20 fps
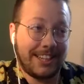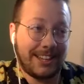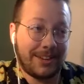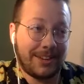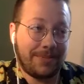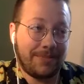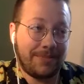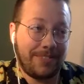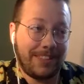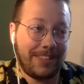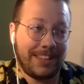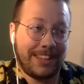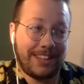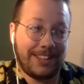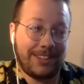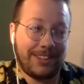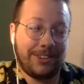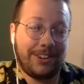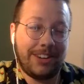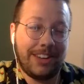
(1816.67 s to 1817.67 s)
Um, thank
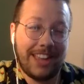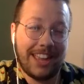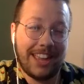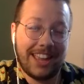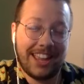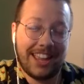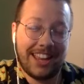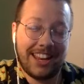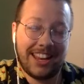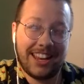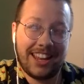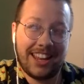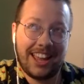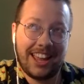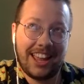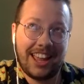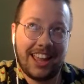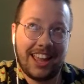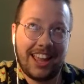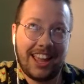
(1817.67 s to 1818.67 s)
you. And
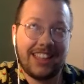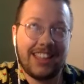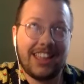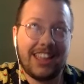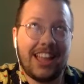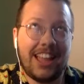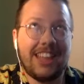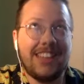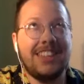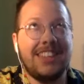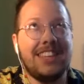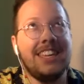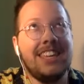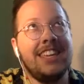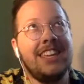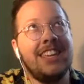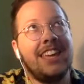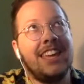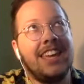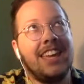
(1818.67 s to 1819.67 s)
I I
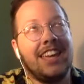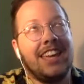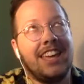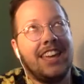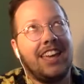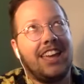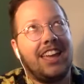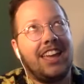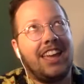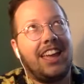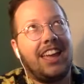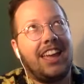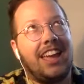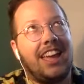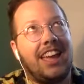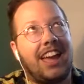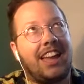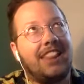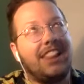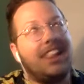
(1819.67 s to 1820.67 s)
think
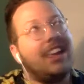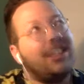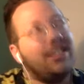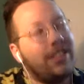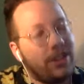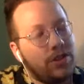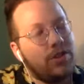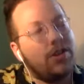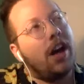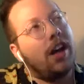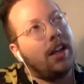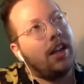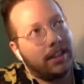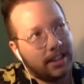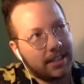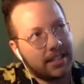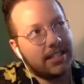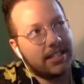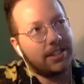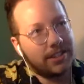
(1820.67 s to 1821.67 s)
I like that you call
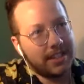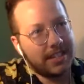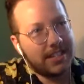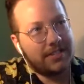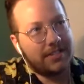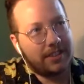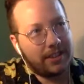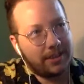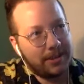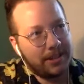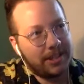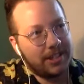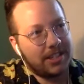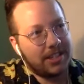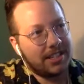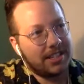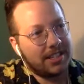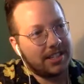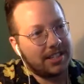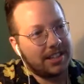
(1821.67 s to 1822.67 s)
it a series of
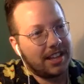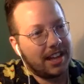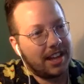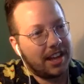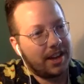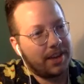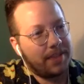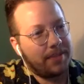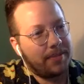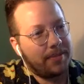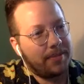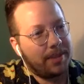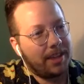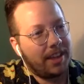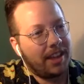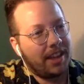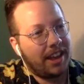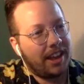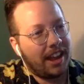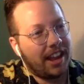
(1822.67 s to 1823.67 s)
images. Um,
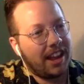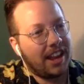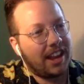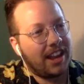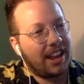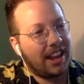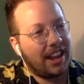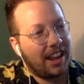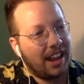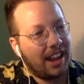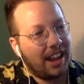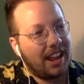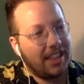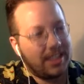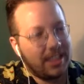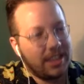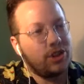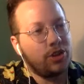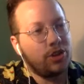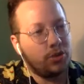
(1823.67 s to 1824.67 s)
and I I
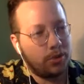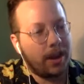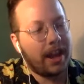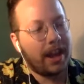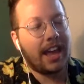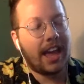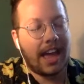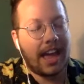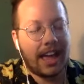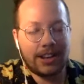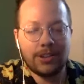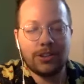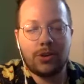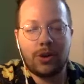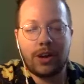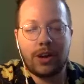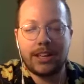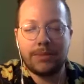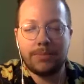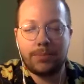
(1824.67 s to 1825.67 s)
think you're right. I hadn't
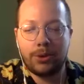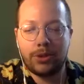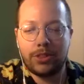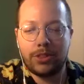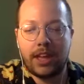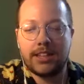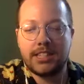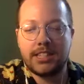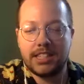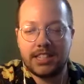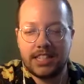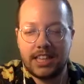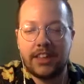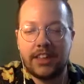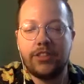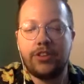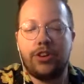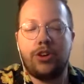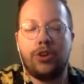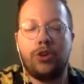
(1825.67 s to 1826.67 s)
quite put that
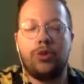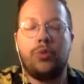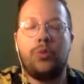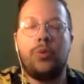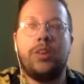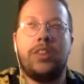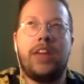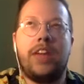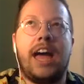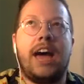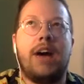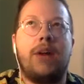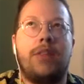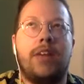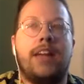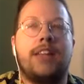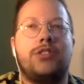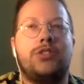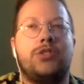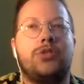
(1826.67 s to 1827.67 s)
together with how
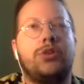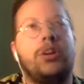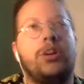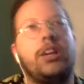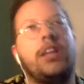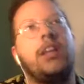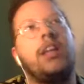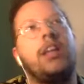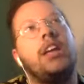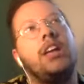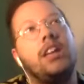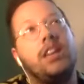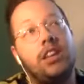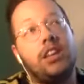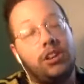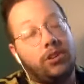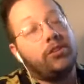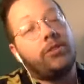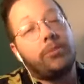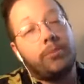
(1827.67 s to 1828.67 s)
that story
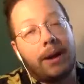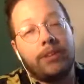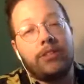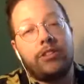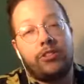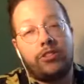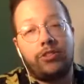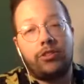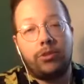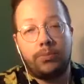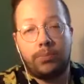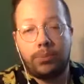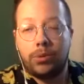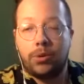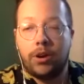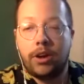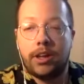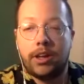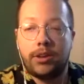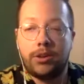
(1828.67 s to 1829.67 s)
You know, it's about this little
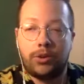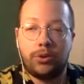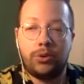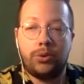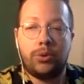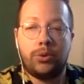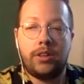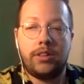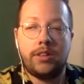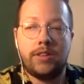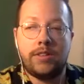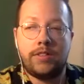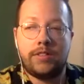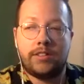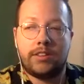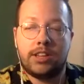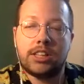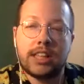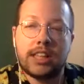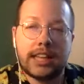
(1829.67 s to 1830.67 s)
boy who is
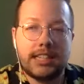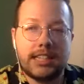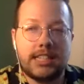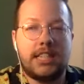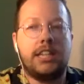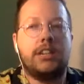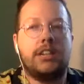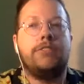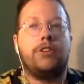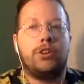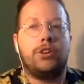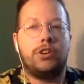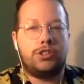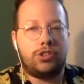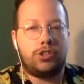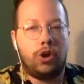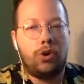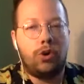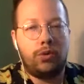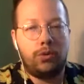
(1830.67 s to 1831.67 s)
collecting for
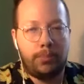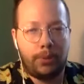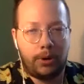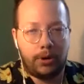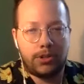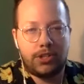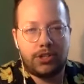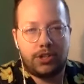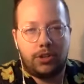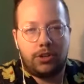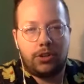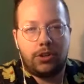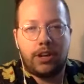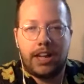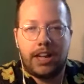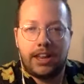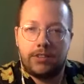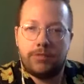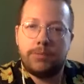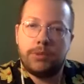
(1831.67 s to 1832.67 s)
his own personal
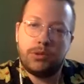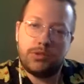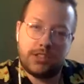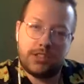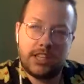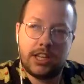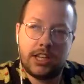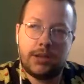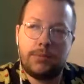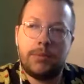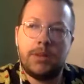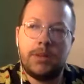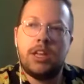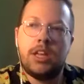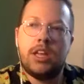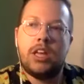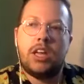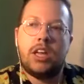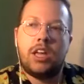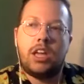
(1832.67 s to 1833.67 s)
kind of museum
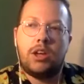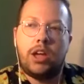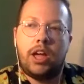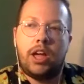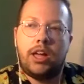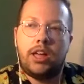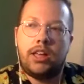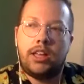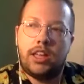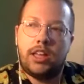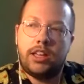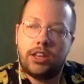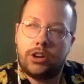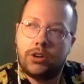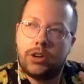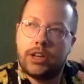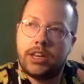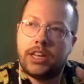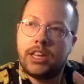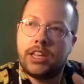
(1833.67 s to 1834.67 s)
uh, you
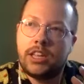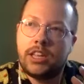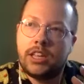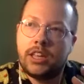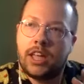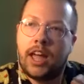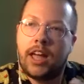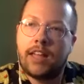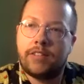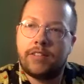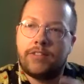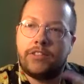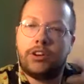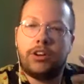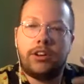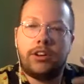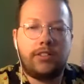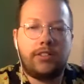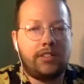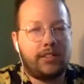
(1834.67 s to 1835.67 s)
know, and he has a
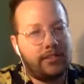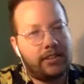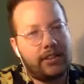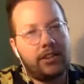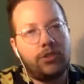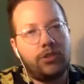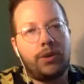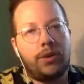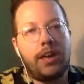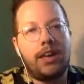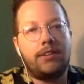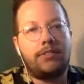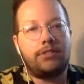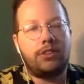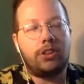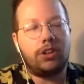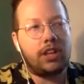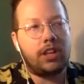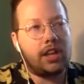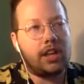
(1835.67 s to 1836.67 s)
very distinct way of
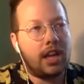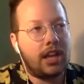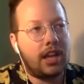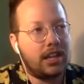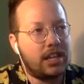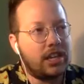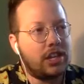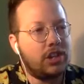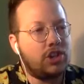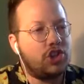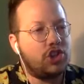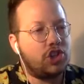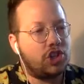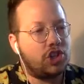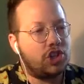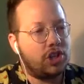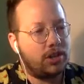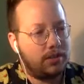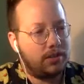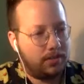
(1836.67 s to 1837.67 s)
looking at
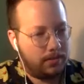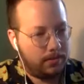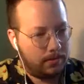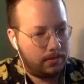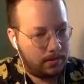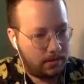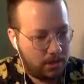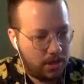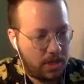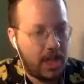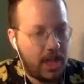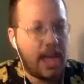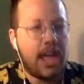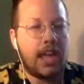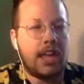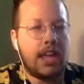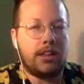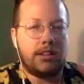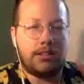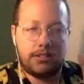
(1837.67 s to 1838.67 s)
each
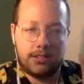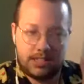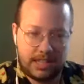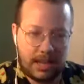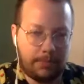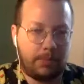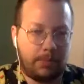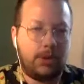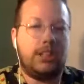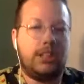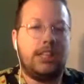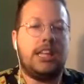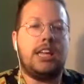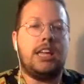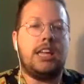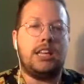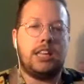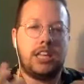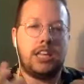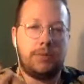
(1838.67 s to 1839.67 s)
thing separately
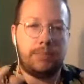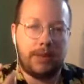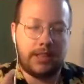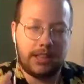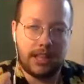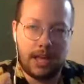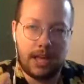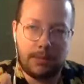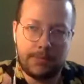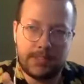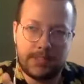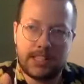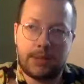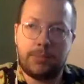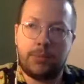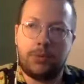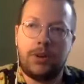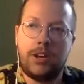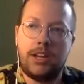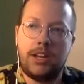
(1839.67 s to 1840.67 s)
and keeping them
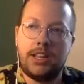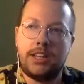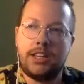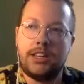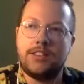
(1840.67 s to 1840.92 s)
separated.